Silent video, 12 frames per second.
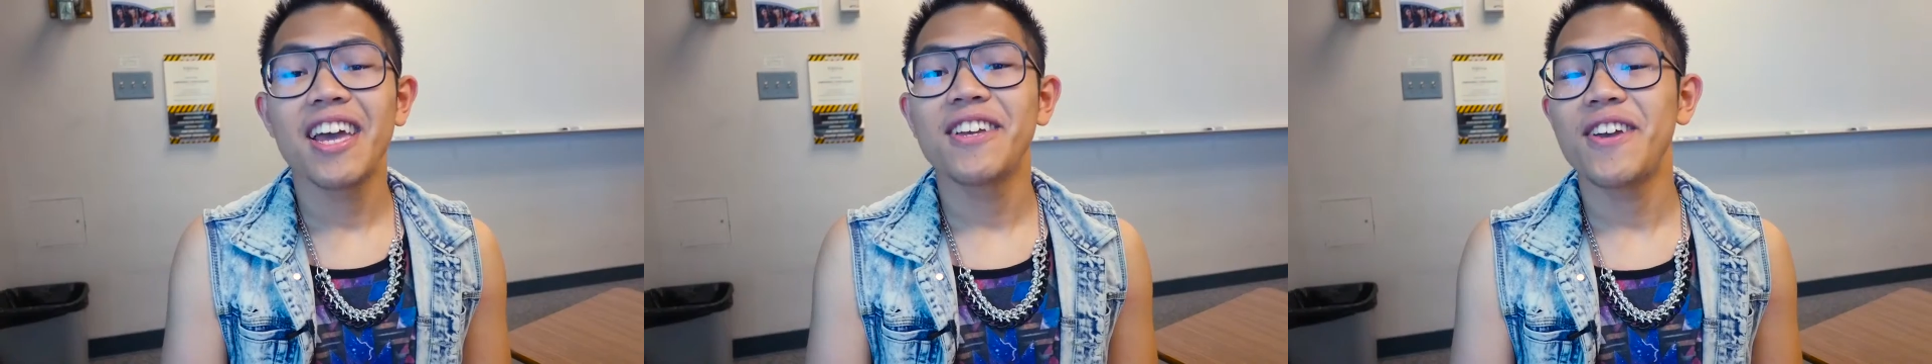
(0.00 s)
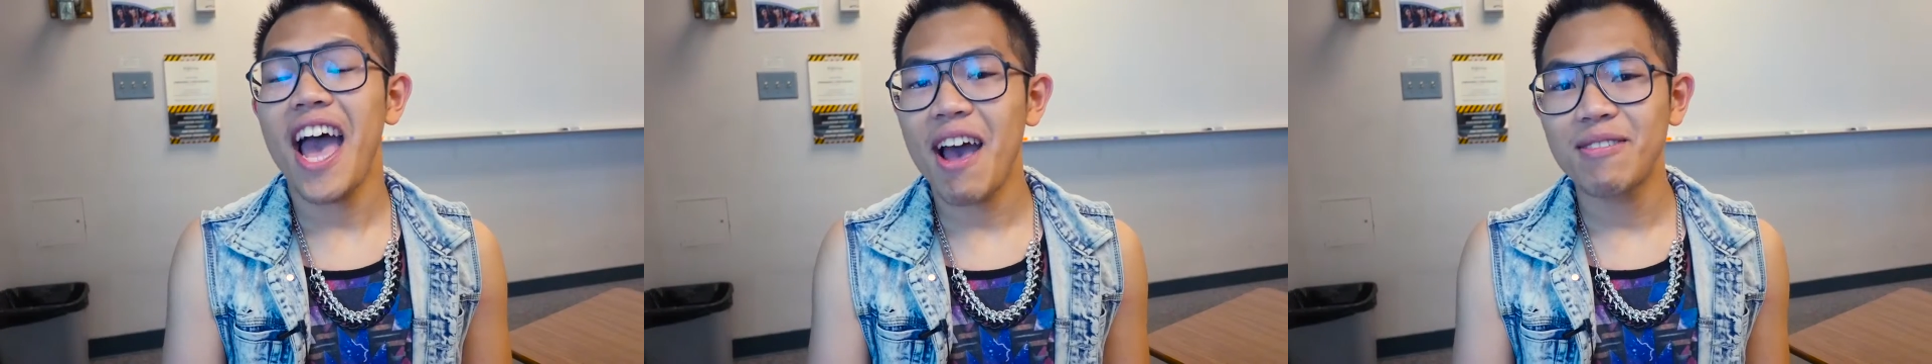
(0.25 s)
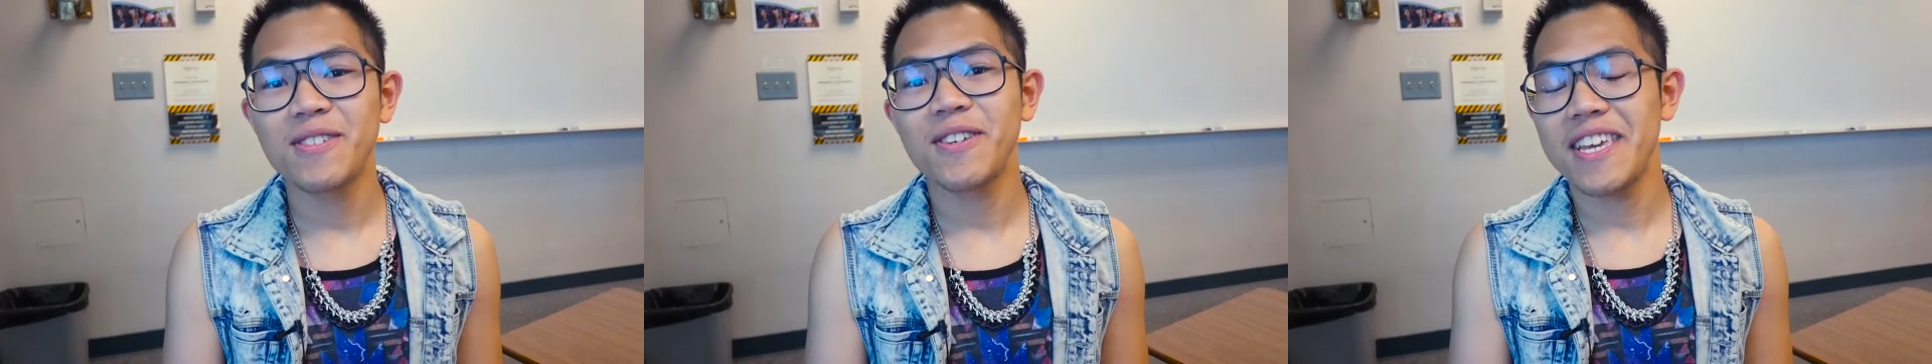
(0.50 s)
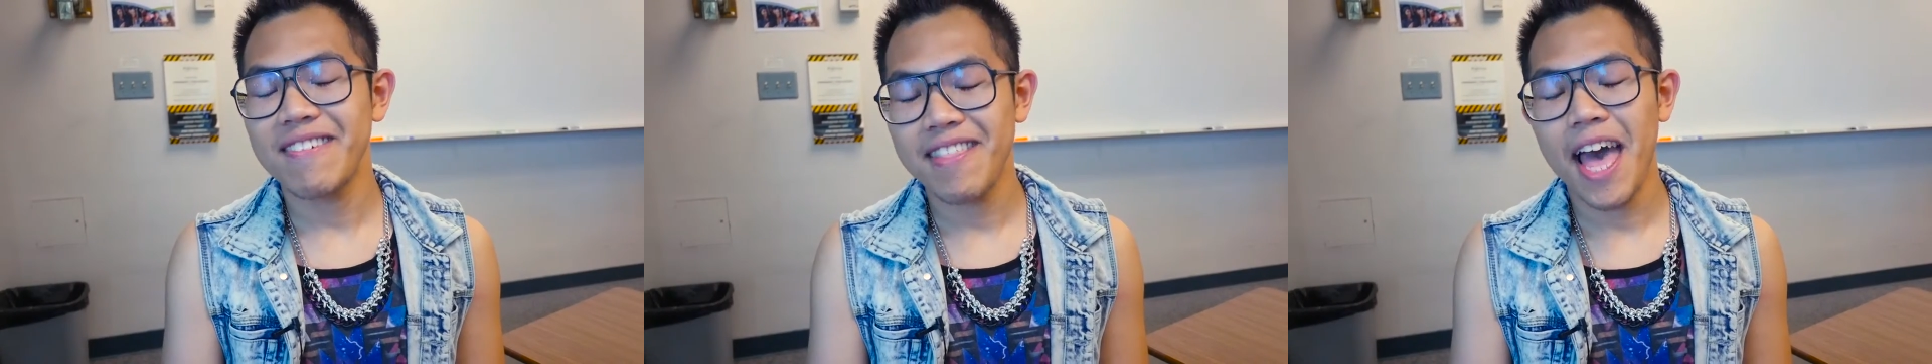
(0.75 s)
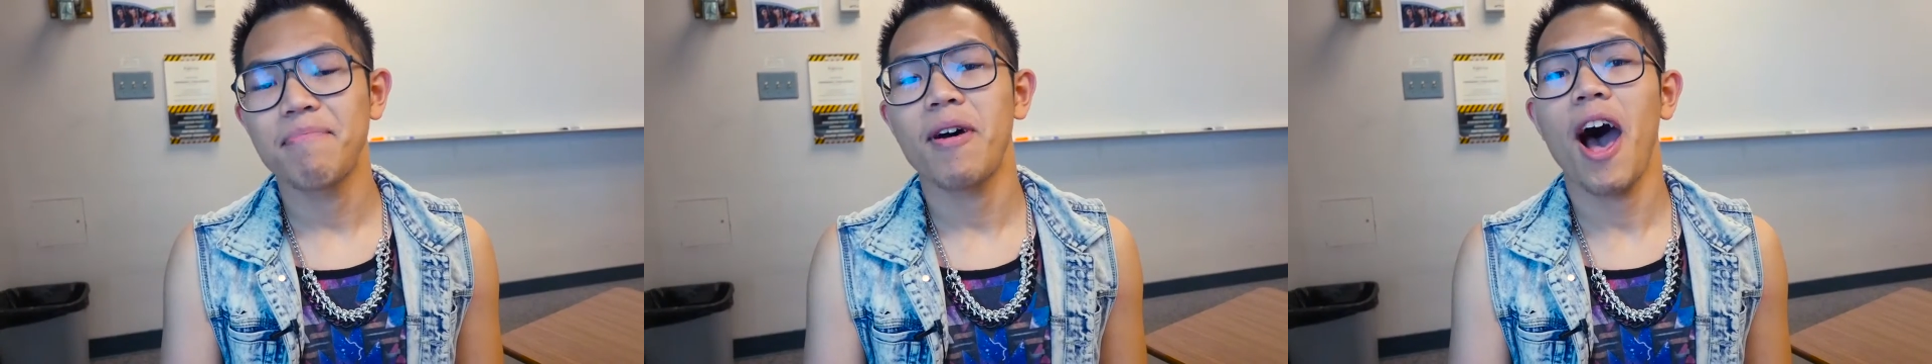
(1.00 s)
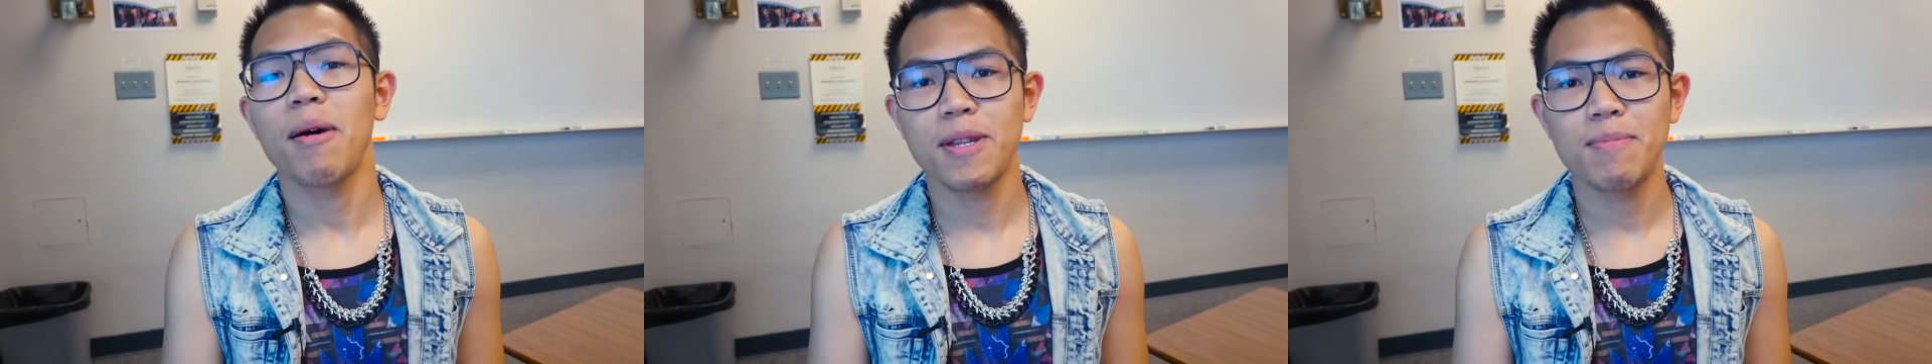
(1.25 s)
you have to keep that
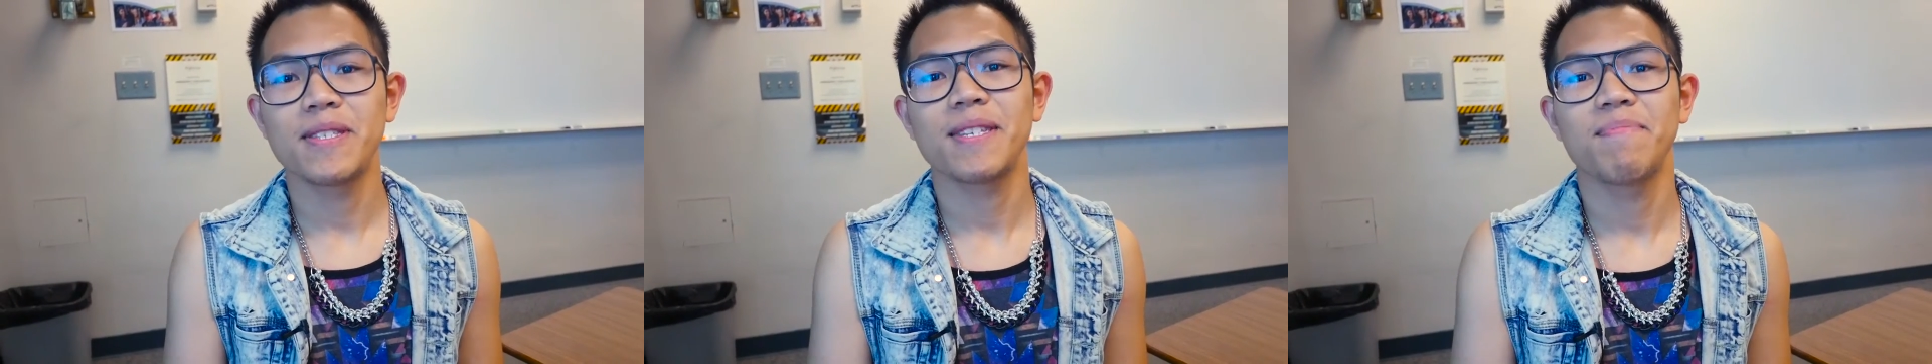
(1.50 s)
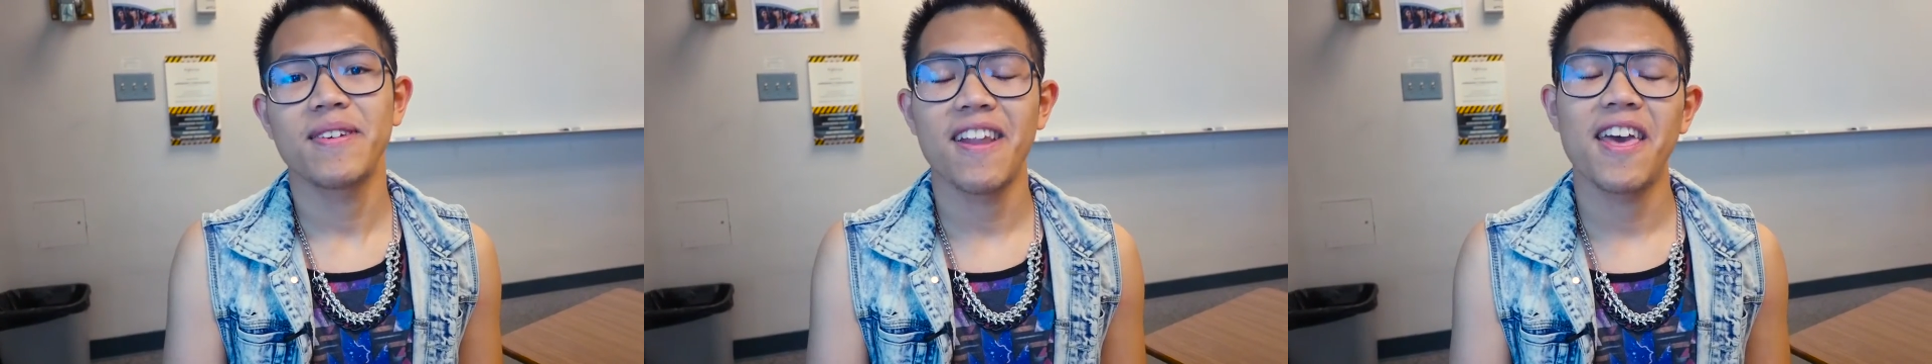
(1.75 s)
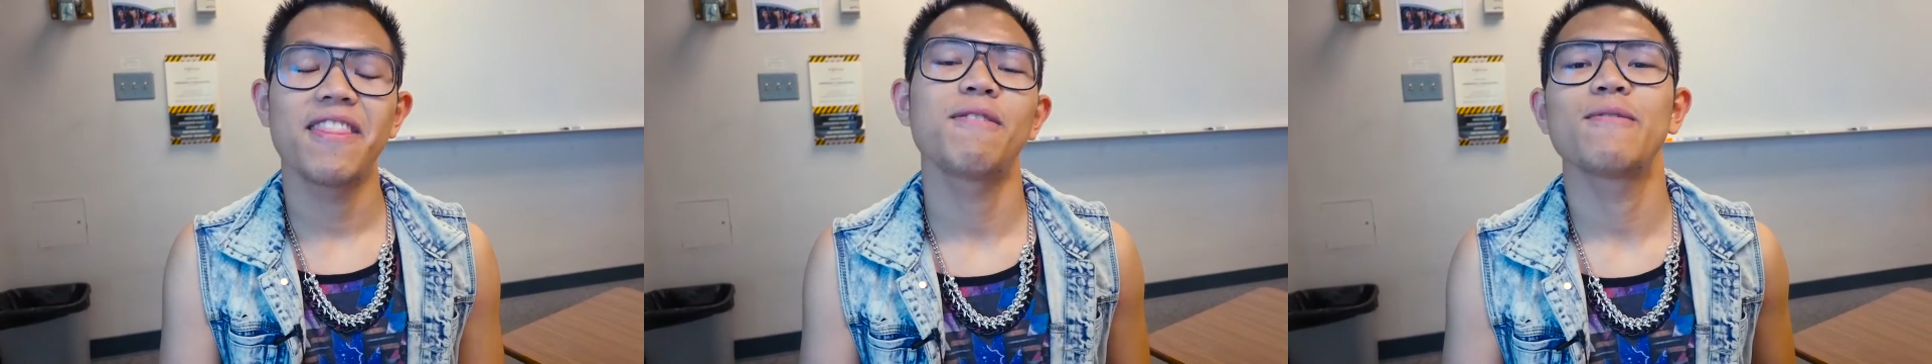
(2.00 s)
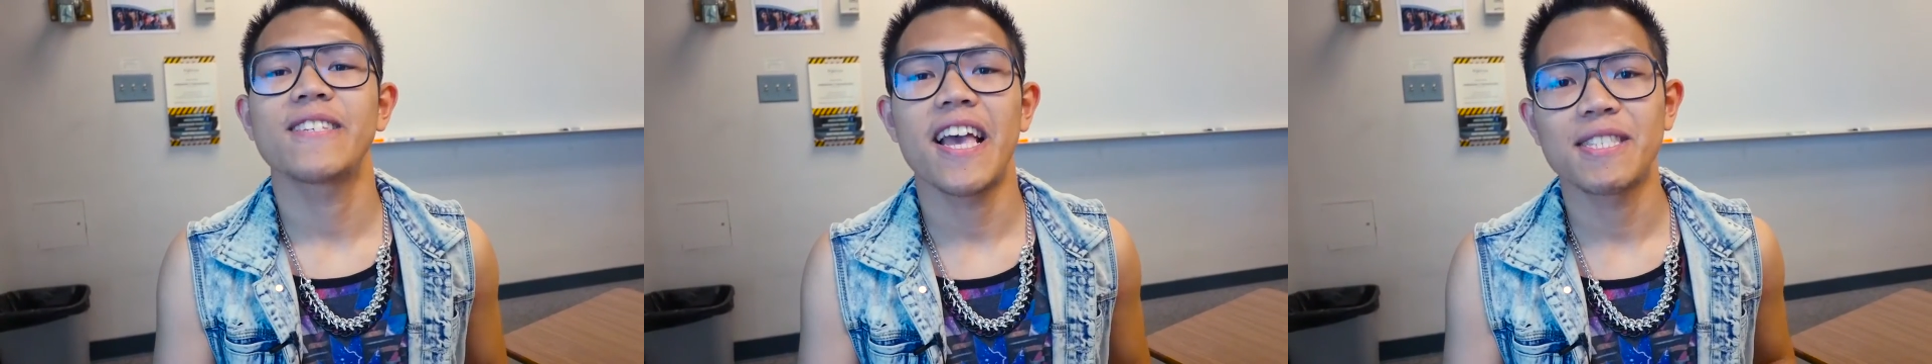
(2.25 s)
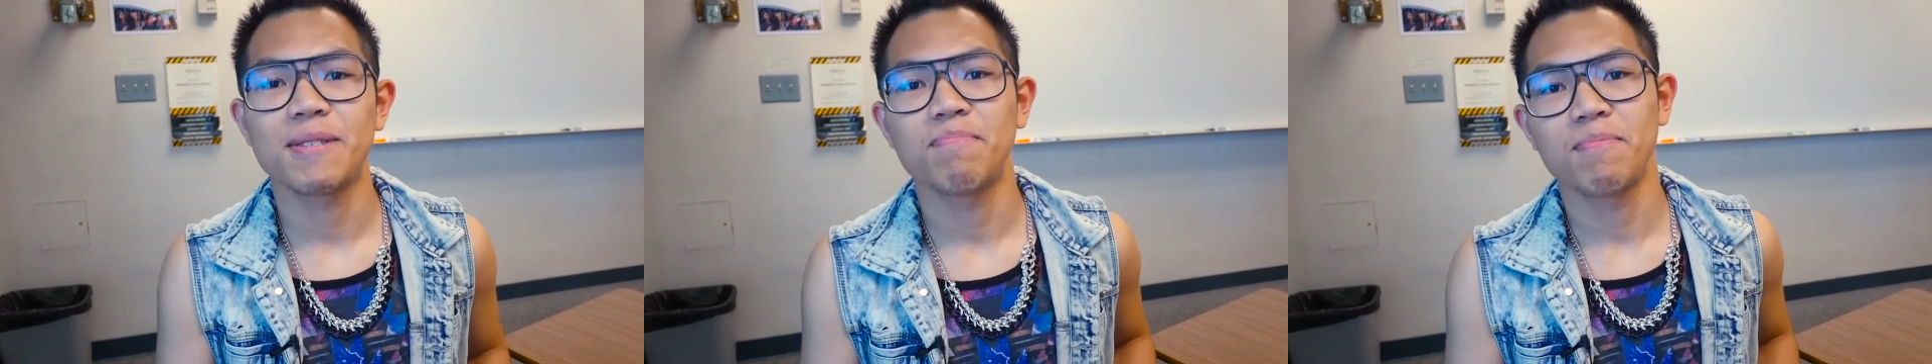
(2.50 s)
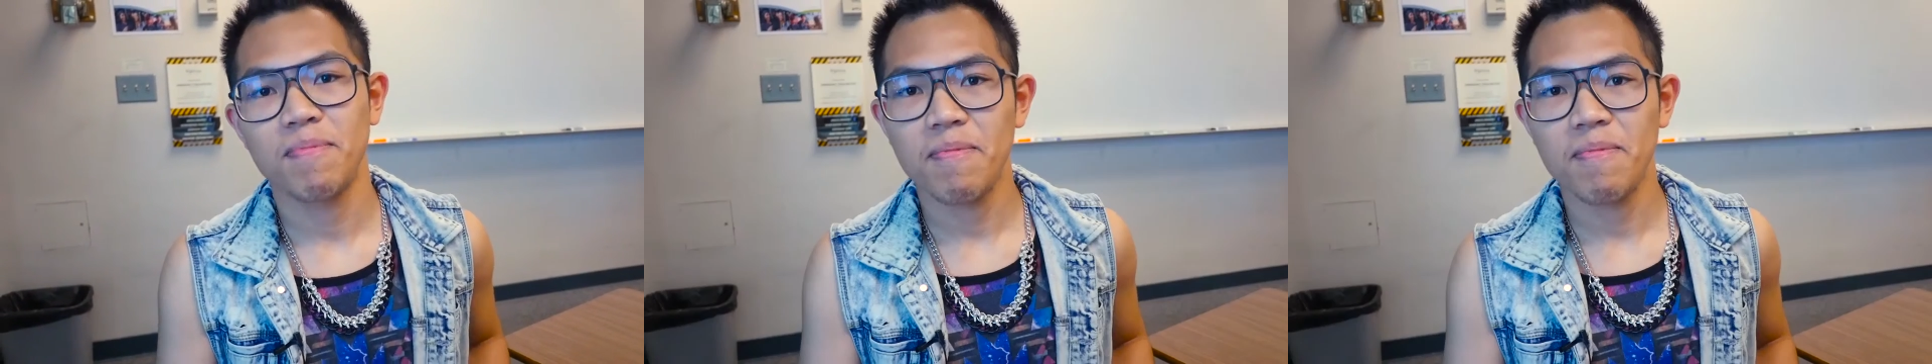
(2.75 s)
optimism and enthusiasm